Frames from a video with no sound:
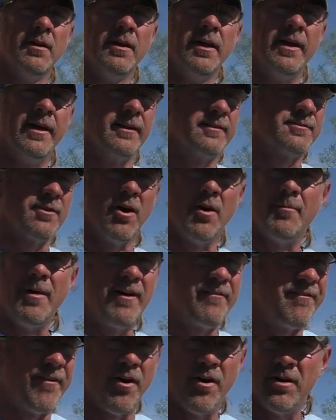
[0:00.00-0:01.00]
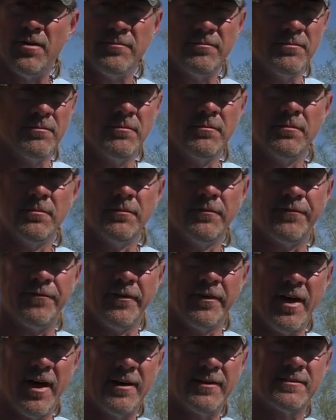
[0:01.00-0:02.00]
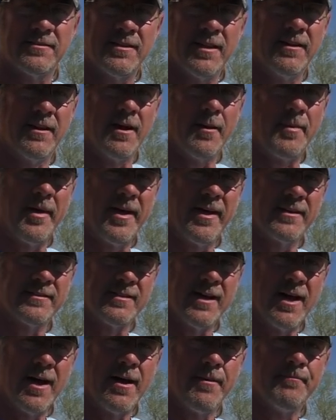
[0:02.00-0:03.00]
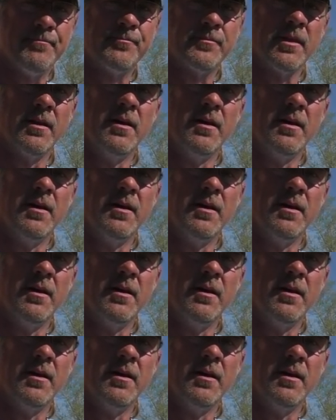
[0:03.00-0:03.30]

and it's all my fault for not setting it up ahead of time.